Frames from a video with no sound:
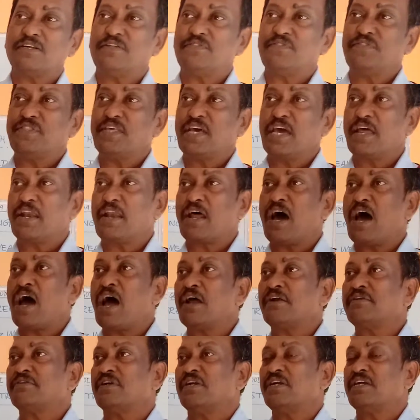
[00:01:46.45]
there
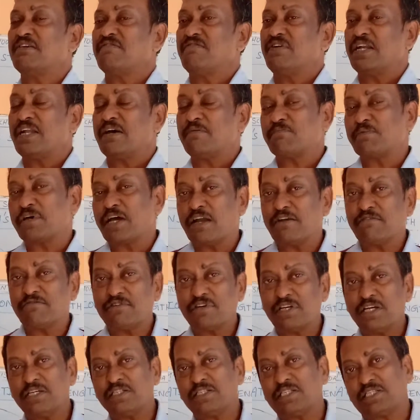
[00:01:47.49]
are developed
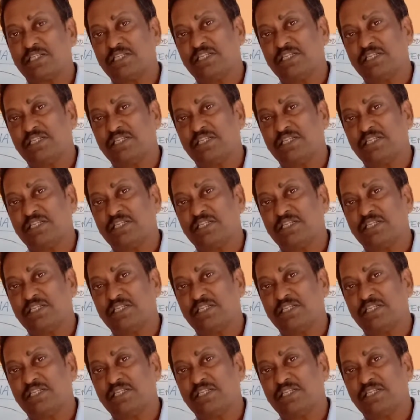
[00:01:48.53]
countries,